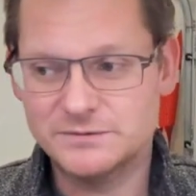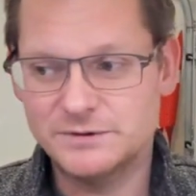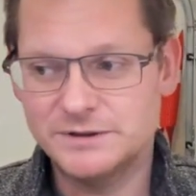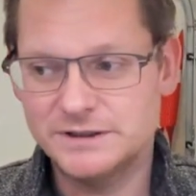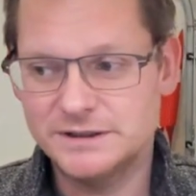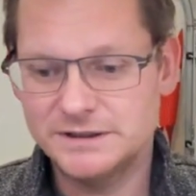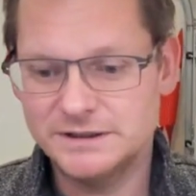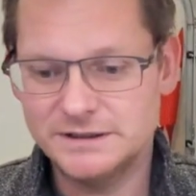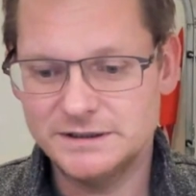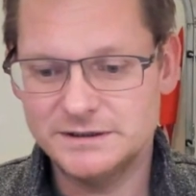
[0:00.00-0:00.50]

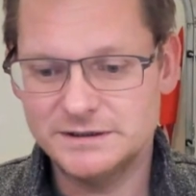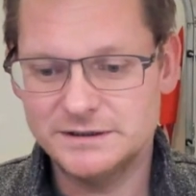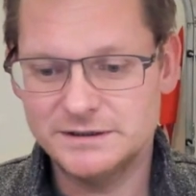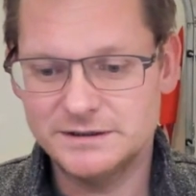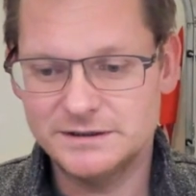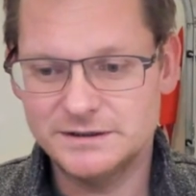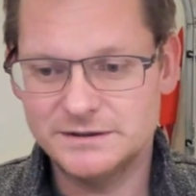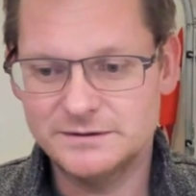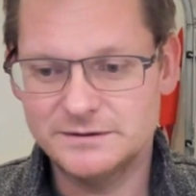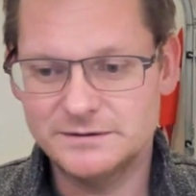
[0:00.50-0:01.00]
We
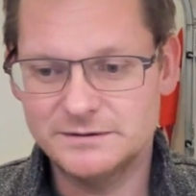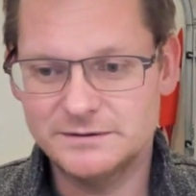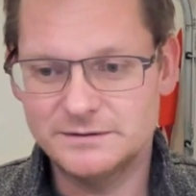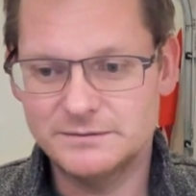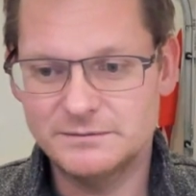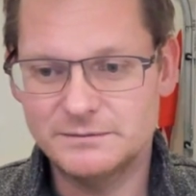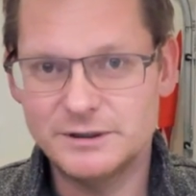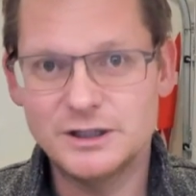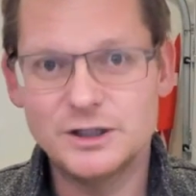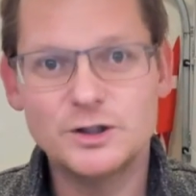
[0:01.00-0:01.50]

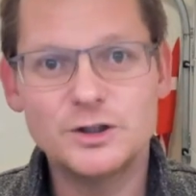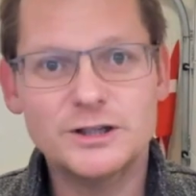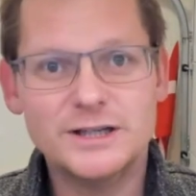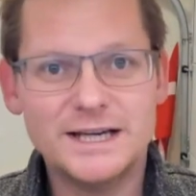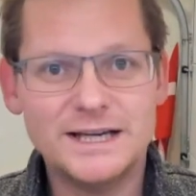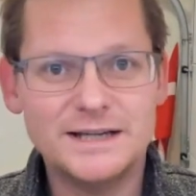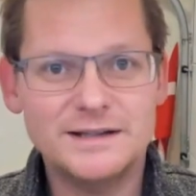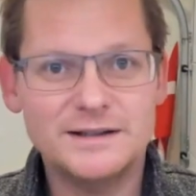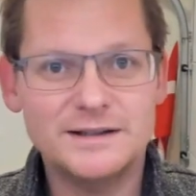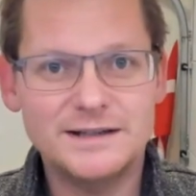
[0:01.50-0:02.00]
we
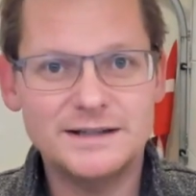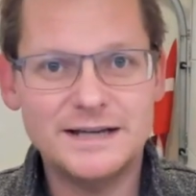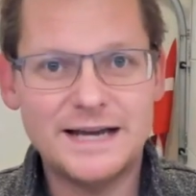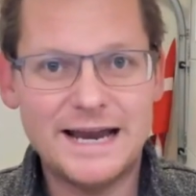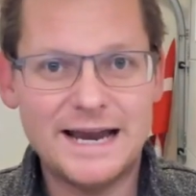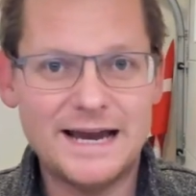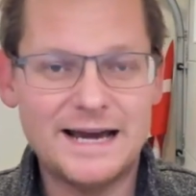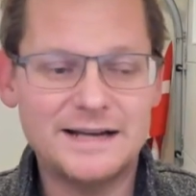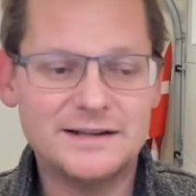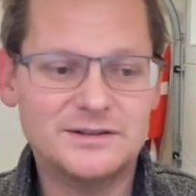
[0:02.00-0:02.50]
look
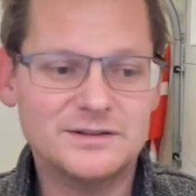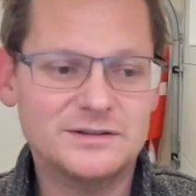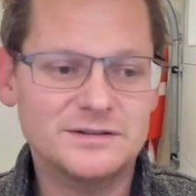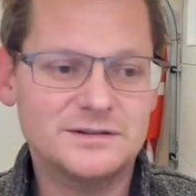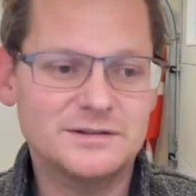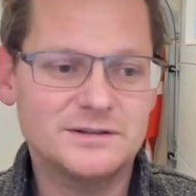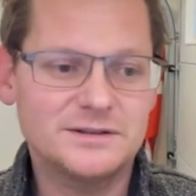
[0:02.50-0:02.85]
at